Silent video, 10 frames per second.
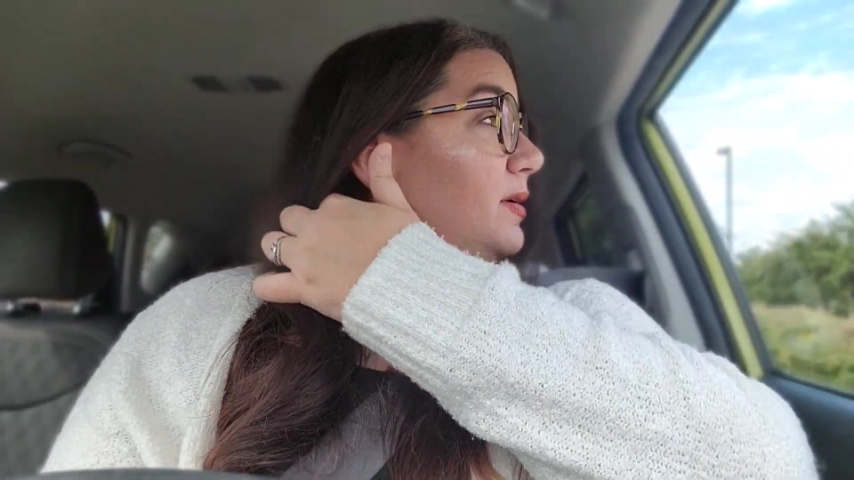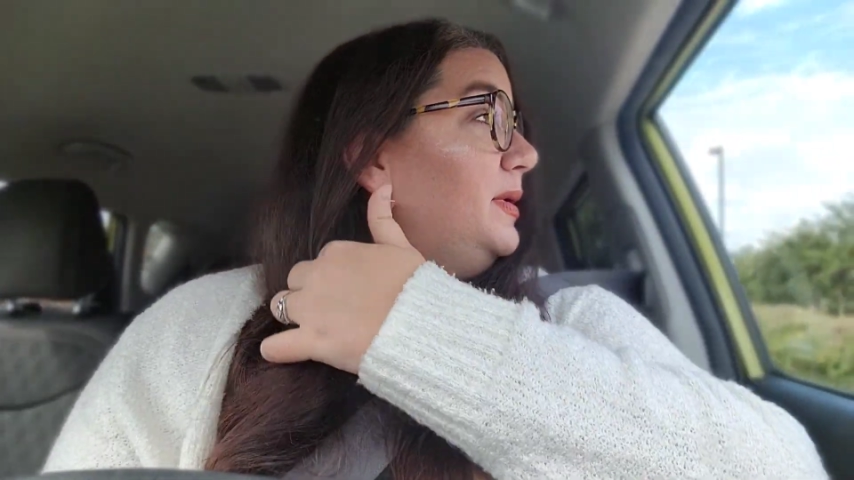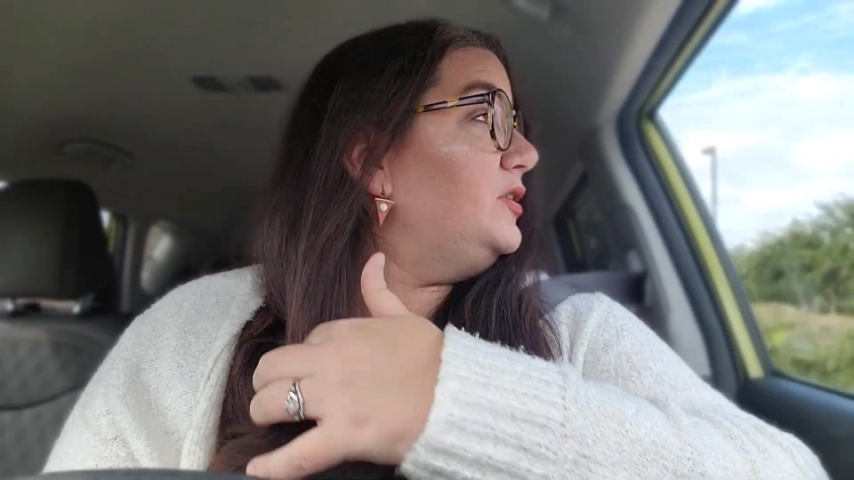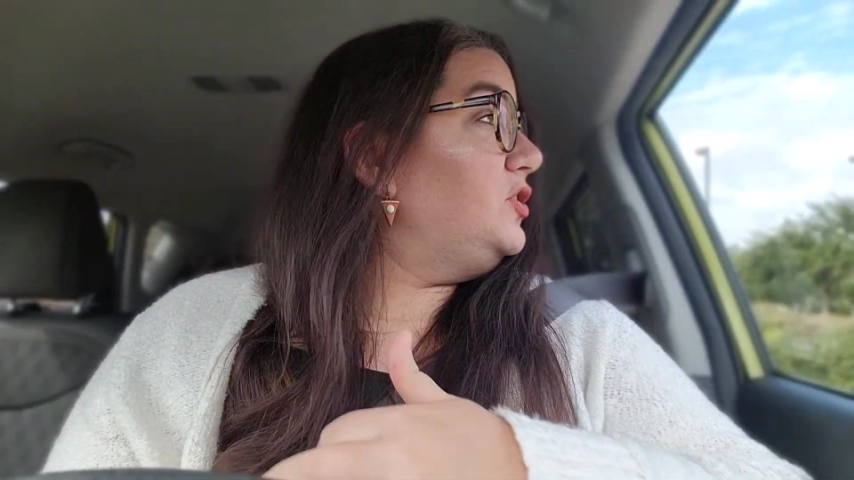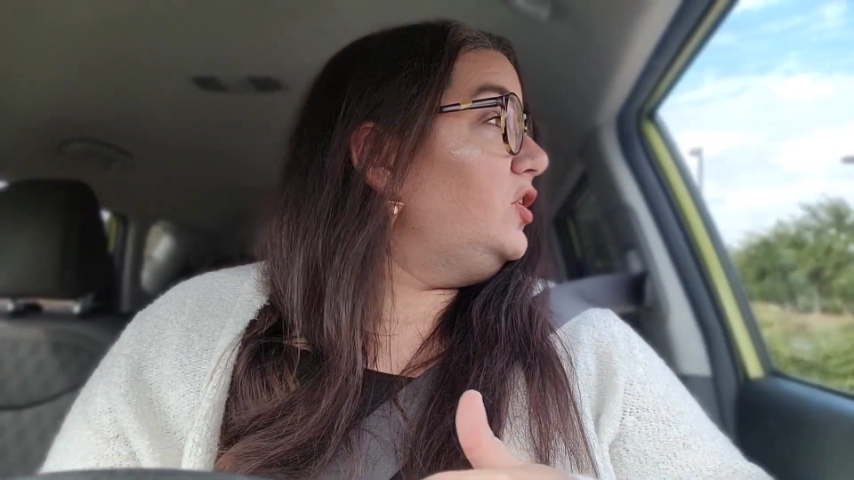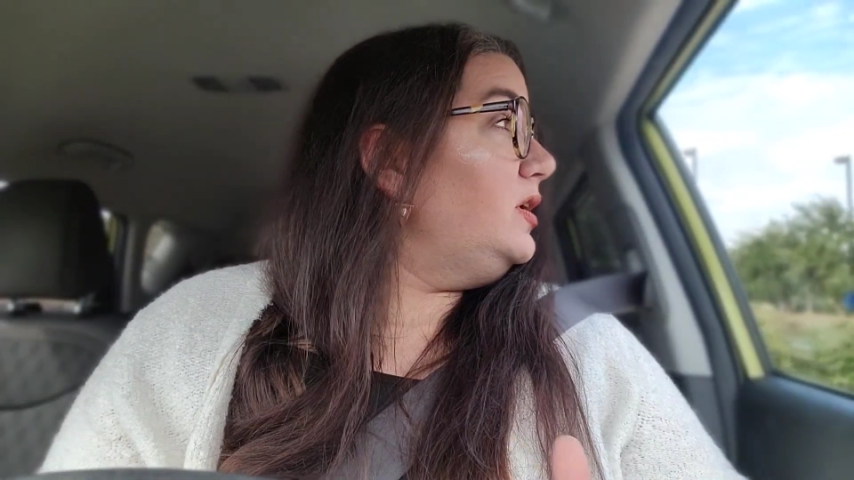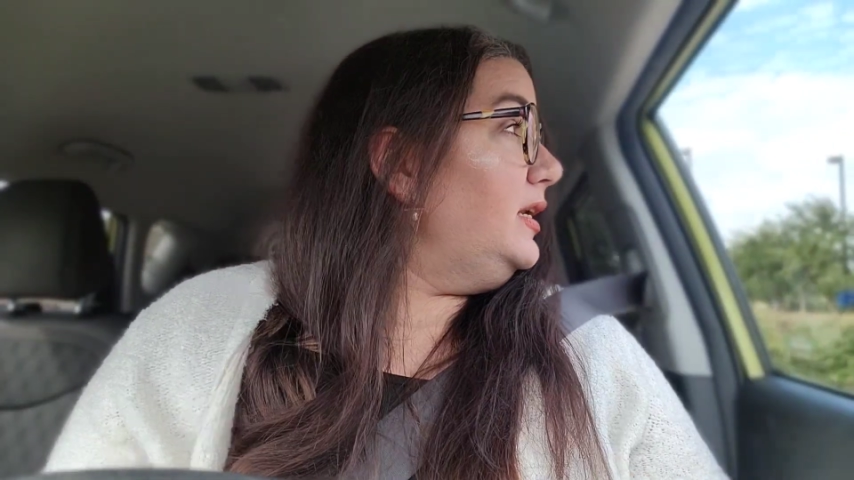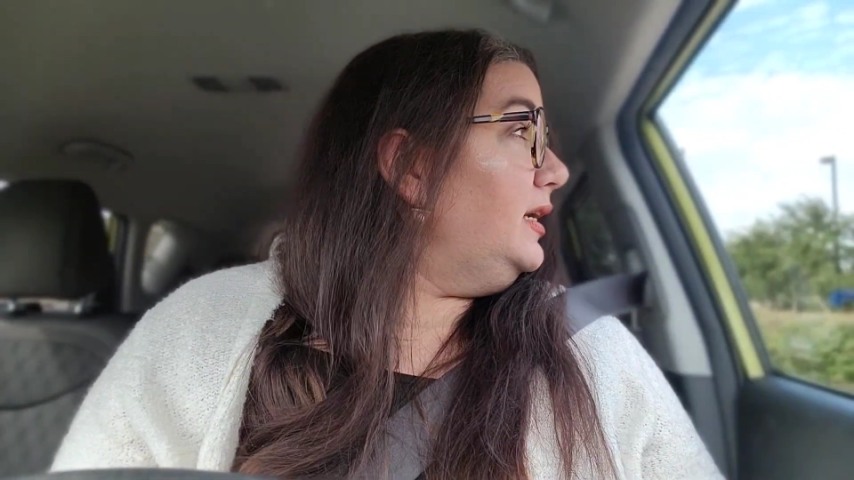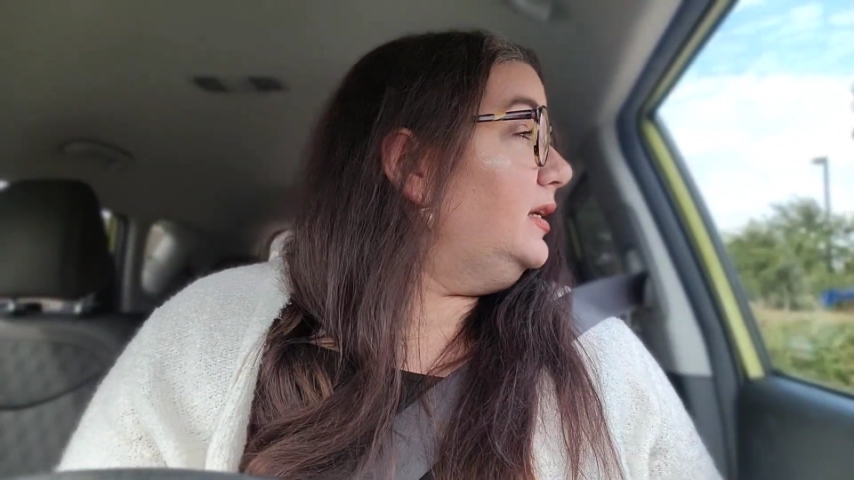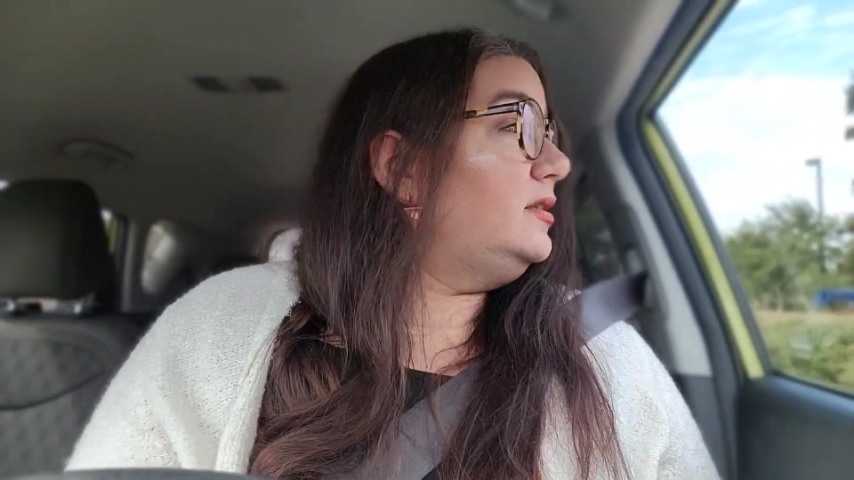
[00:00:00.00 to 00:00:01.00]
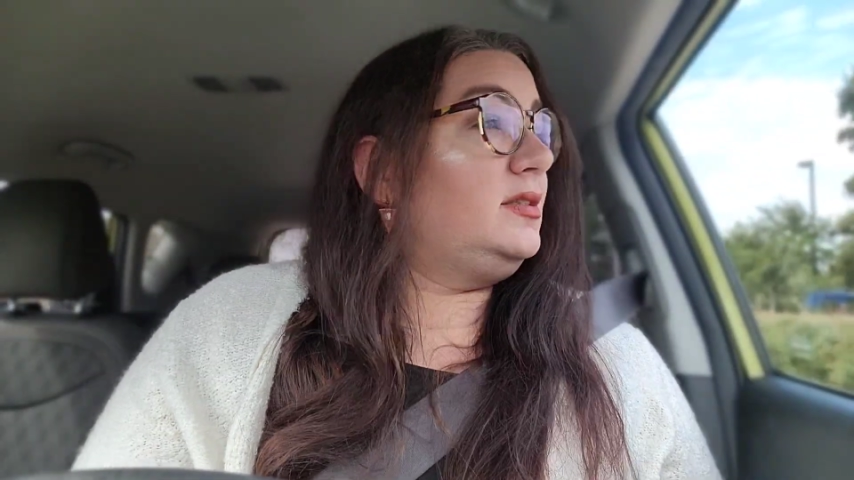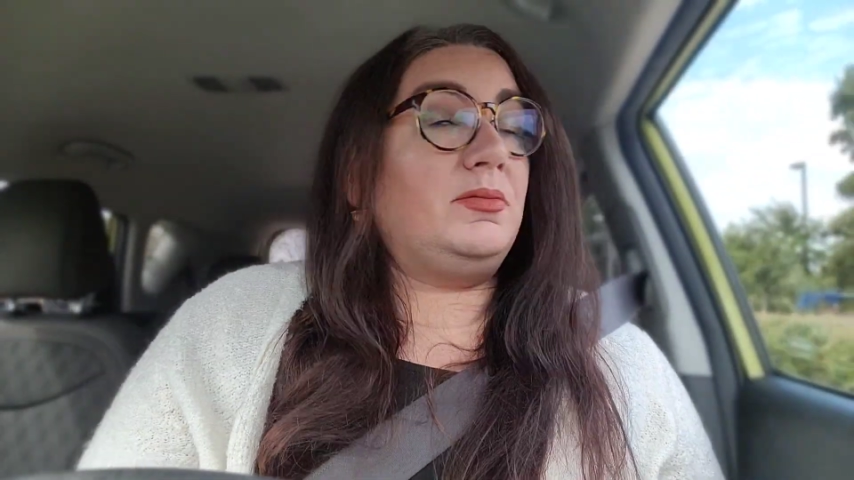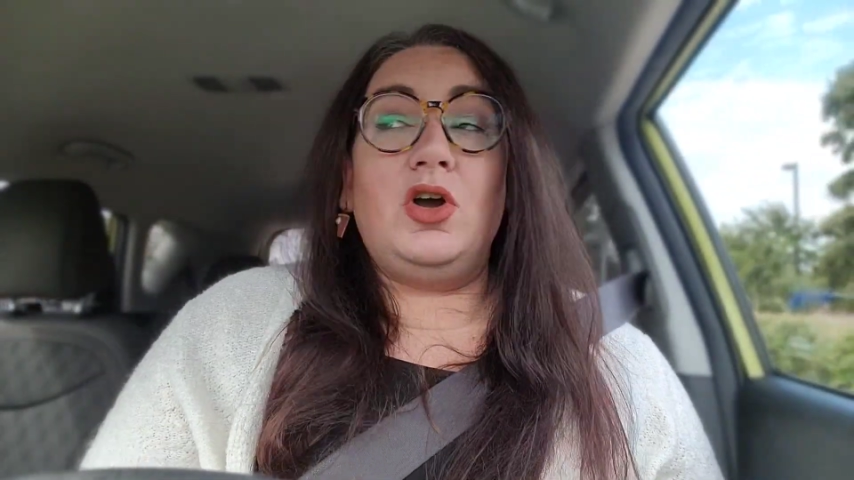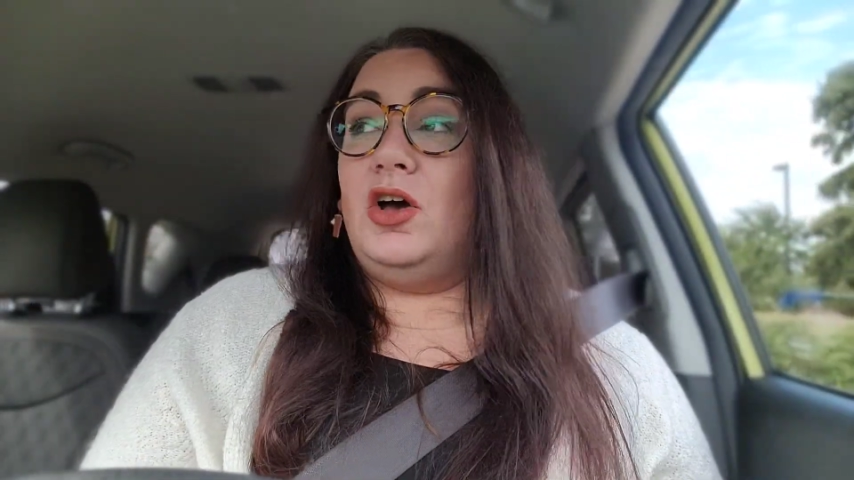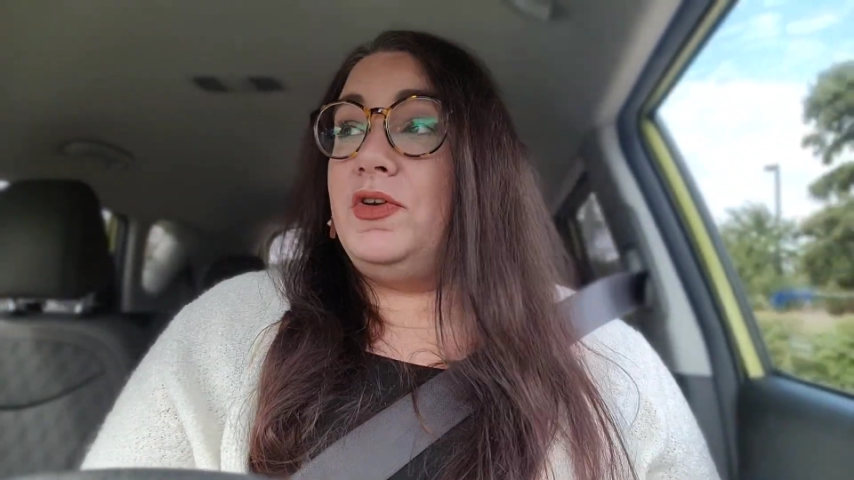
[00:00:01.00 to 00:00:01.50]
the mister needs
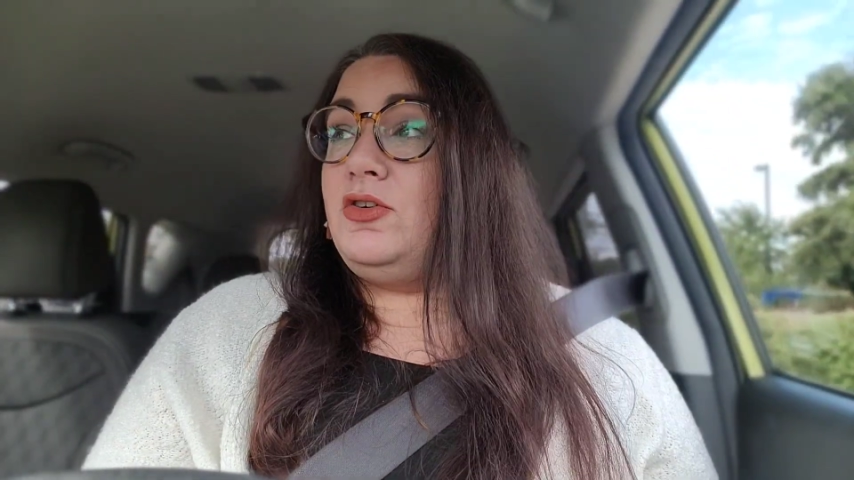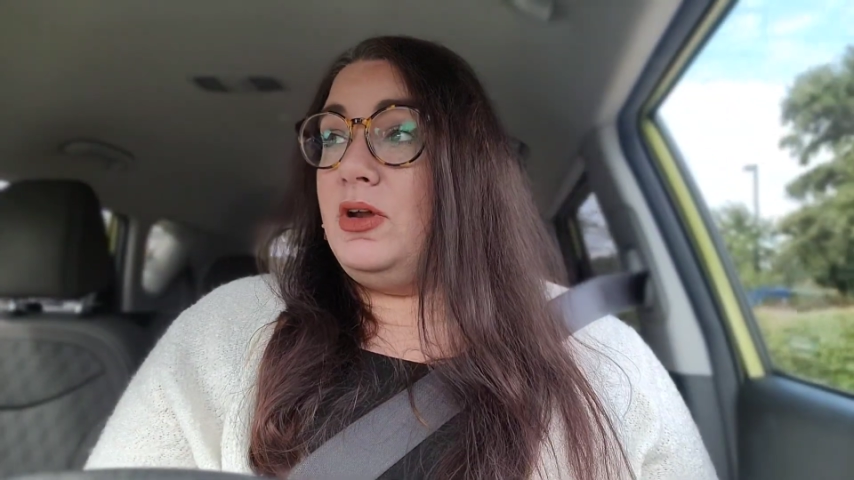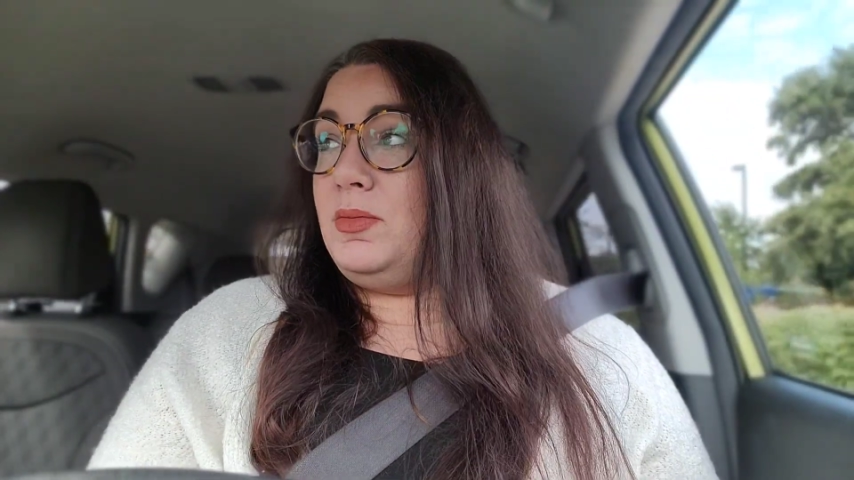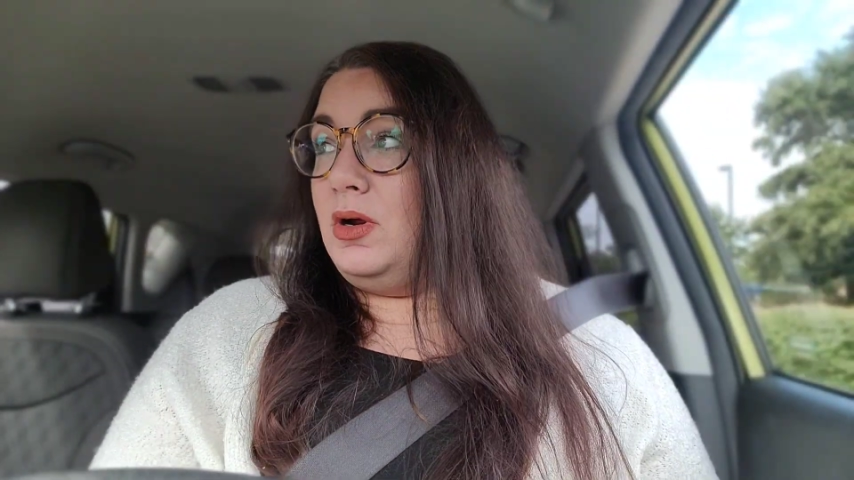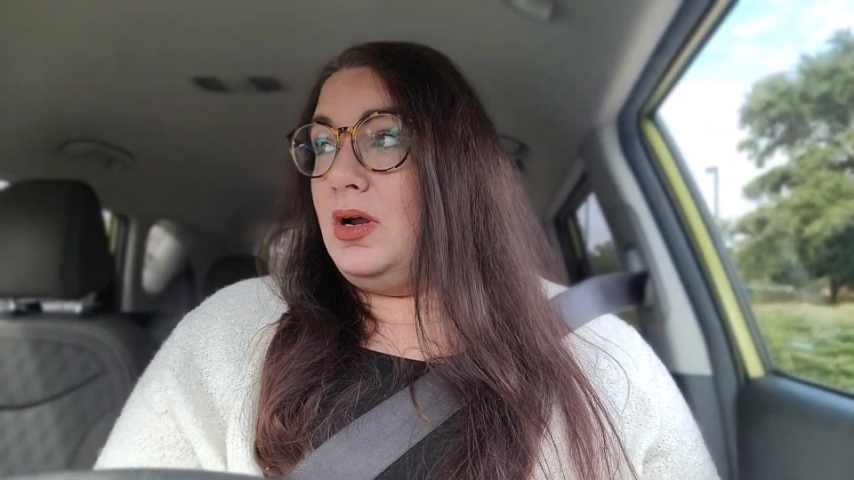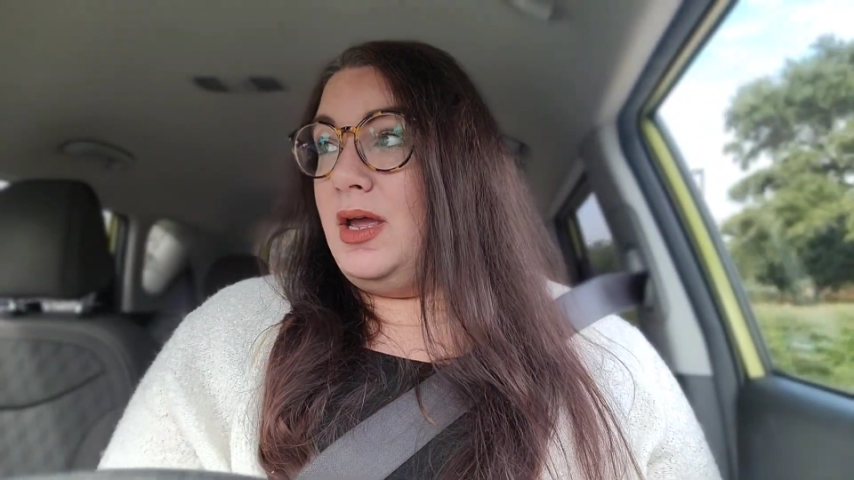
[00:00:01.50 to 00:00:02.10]
some coffee creamer